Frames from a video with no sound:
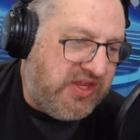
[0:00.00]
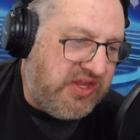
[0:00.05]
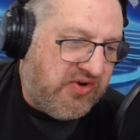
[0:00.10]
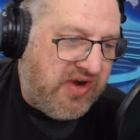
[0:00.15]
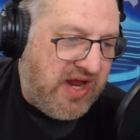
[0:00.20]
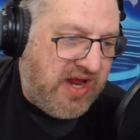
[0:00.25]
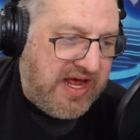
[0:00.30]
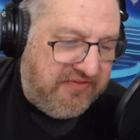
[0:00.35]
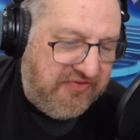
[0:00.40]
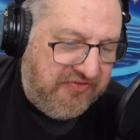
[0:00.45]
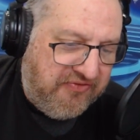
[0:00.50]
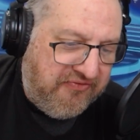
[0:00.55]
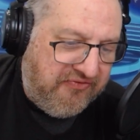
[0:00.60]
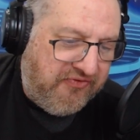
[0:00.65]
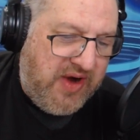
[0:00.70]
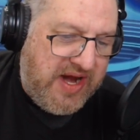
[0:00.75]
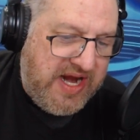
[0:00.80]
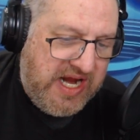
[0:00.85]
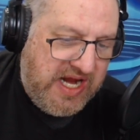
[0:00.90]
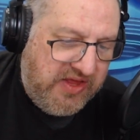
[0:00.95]
They're not
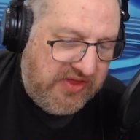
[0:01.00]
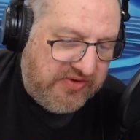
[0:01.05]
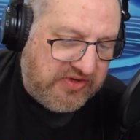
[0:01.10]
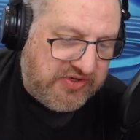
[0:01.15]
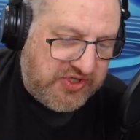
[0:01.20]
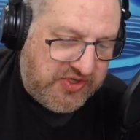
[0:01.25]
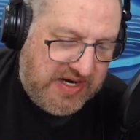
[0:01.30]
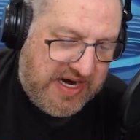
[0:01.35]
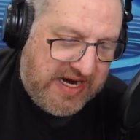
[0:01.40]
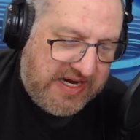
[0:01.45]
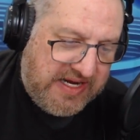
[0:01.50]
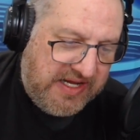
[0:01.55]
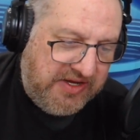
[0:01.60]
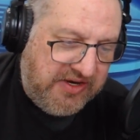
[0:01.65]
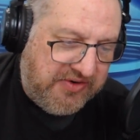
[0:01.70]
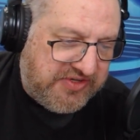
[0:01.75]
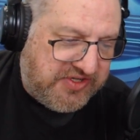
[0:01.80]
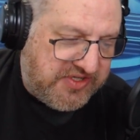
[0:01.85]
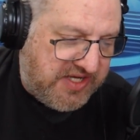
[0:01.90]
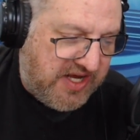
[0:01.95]
free. They're tracking
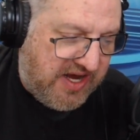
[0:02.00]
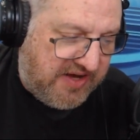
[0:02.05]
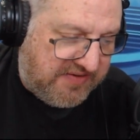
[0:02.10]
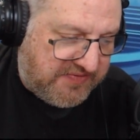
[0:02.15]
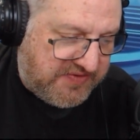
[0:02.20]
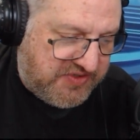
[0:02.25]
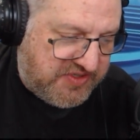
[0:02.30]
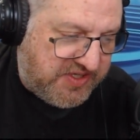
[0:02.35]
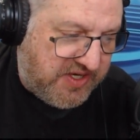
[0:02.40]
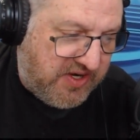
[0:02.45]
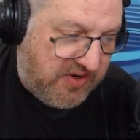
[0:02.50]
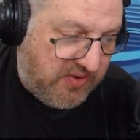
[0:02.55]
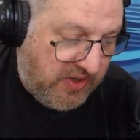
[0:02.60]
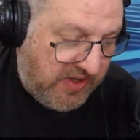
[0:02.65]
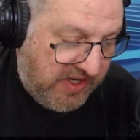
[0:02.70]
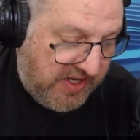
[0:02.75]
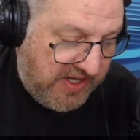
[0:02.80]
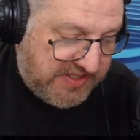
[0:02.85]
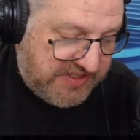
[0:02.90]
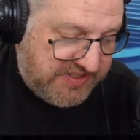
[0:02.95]
your stuff. So
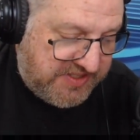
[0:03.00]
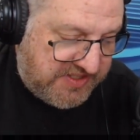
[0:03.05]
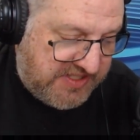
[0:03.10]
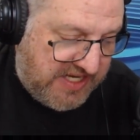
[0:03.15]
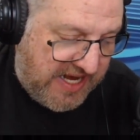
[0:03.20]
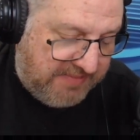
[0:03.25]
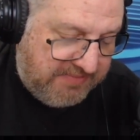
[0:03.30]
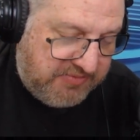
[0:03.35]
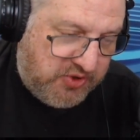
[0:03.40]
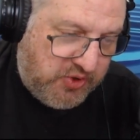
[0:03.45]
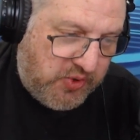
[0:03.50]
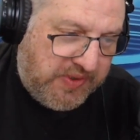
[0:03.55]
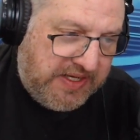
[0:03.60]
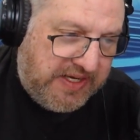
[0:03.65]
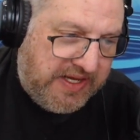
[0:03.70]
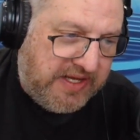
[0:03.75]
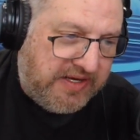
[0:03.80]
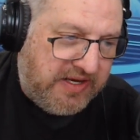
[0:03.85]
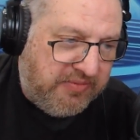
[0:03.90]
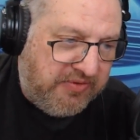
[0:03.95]
stop doing
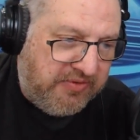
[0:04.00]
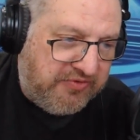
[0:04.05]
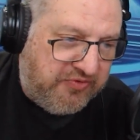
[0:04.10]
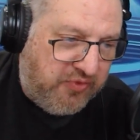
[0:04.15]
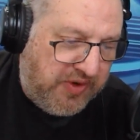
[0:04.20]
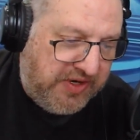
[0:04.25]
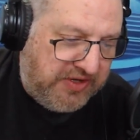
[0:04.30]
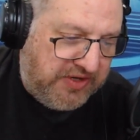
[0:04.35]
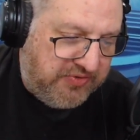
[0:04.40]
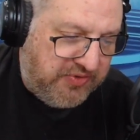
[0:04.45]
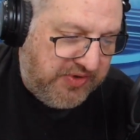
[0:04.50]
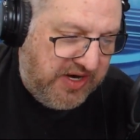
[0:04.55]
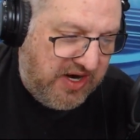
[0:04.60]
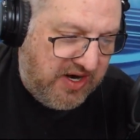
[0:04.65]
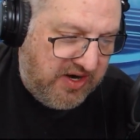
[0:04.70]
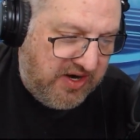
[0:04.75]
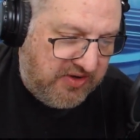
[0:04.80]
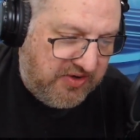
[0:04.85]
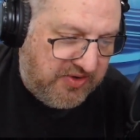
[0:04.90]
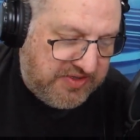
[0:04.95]
it. Number 43
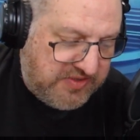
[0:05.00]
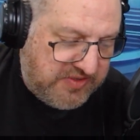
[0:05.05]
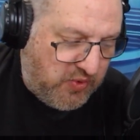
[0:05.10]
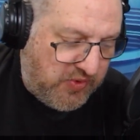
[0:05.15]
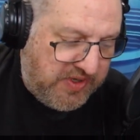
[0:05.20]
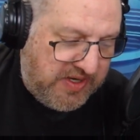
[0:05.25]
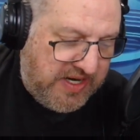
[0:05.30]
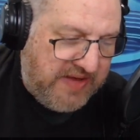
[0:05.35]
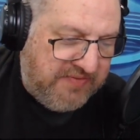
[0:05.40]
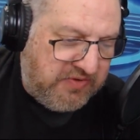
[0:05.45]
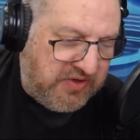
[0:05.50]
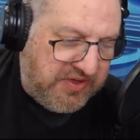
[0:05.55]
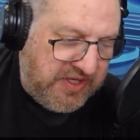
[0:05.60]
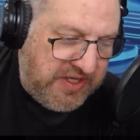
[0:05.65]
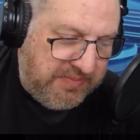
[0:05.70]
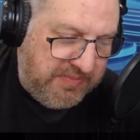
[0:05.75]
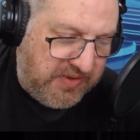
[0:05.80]
article, we're going to have the link